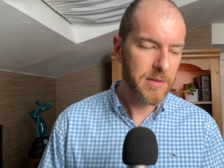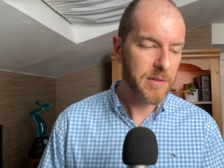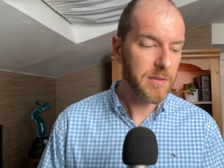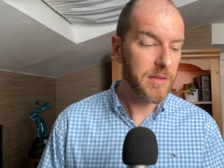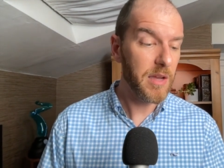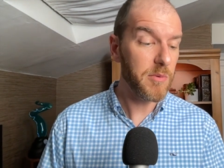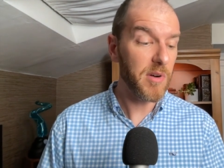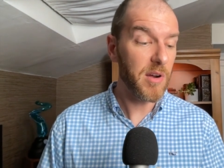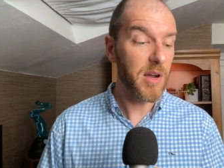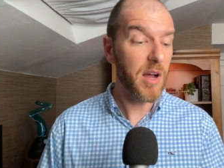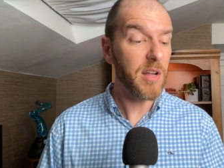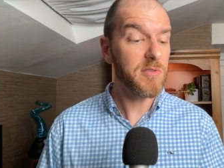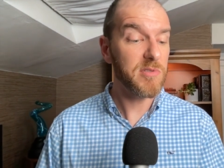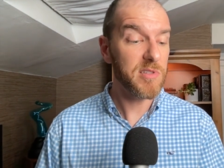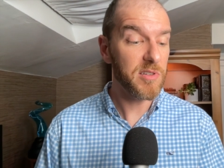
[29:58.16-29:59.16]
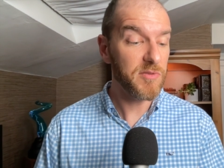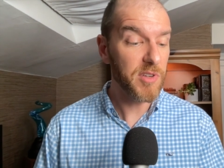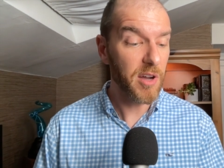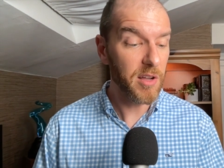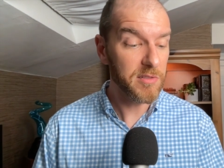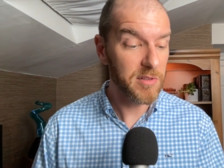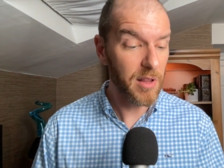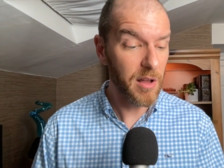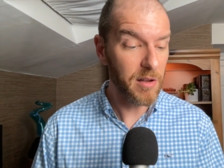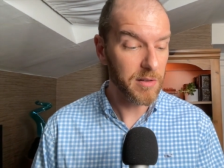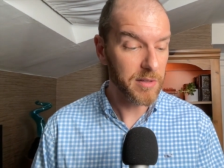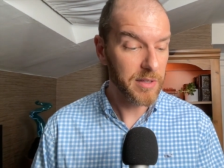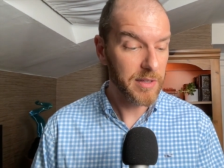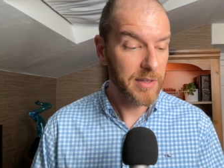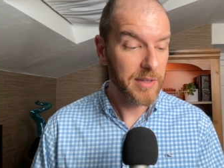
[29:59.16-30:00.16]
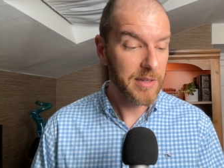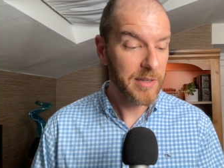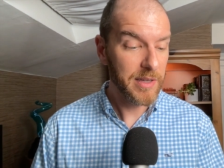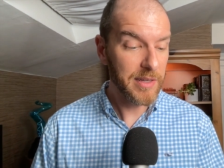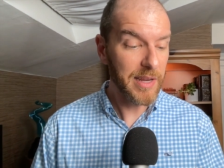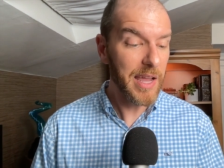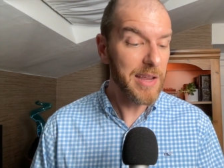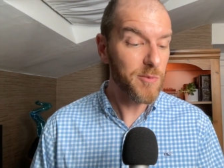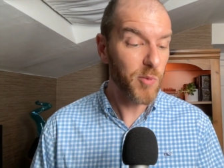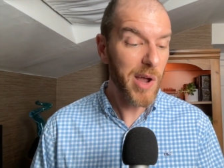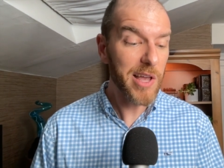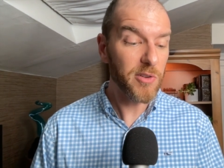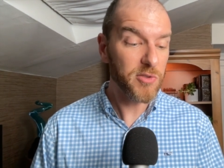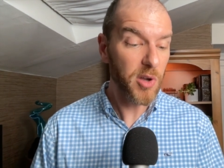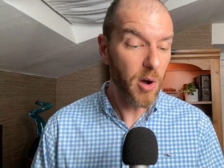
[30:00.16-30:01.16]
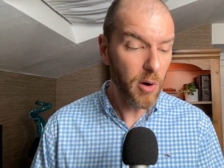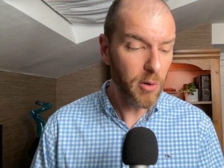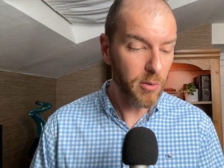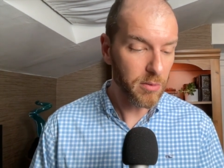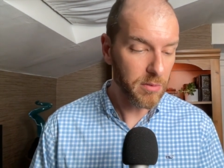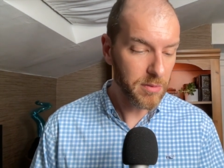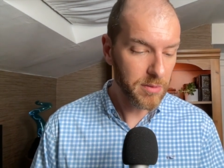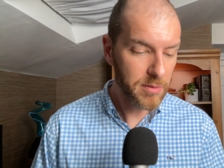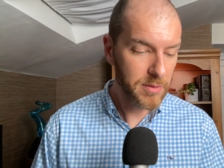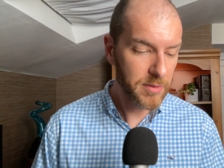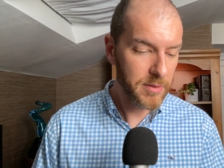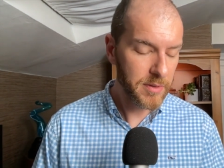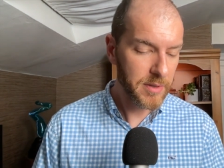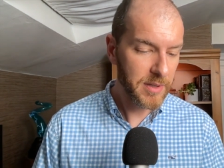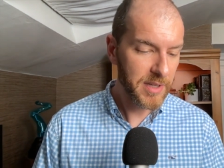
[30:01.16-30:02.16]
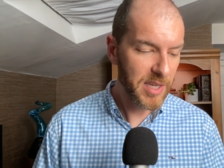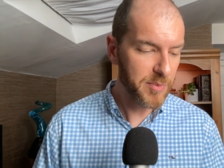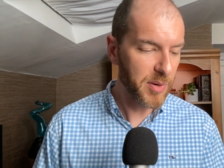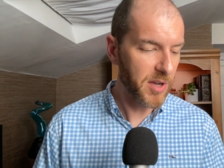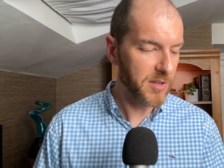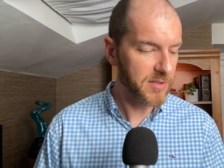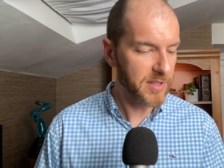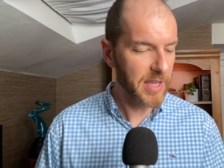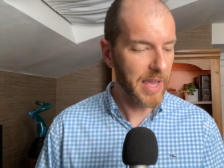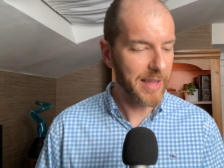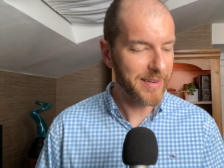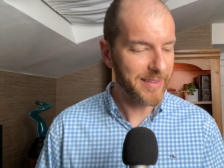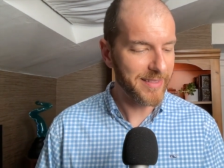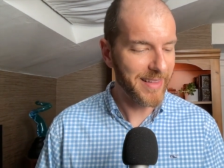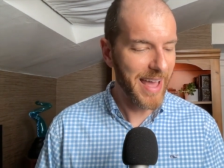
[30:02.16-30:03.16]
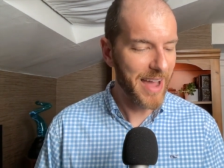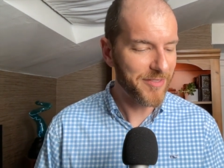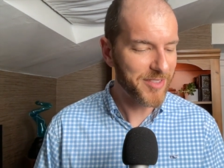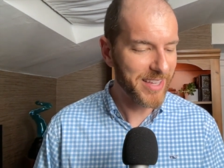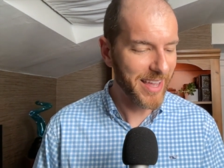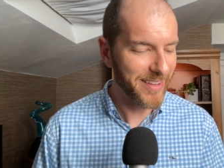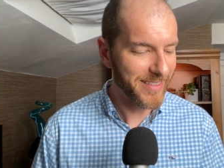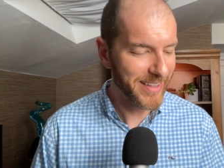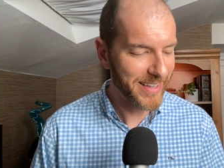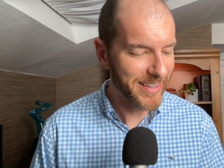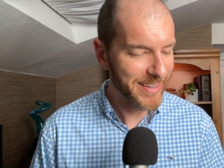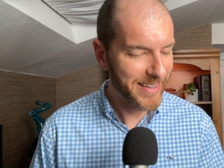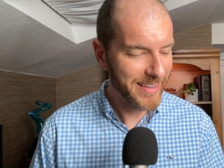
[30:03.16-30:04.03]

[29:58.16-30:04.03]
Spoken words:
They were hundreds of yards long, and 8 whales whole." He paused again and laughed gaily.